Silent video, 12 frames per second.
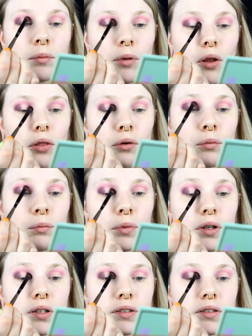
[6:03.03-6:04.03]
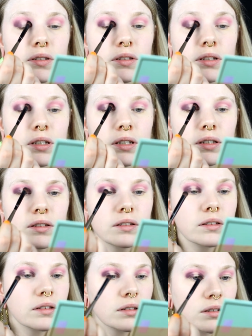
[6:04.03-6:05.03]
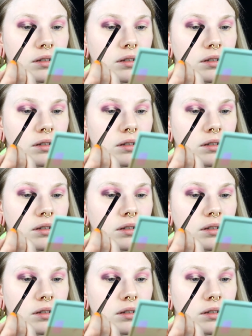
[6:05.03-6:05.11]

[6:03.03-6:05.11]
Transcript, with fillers: the bathroom because it's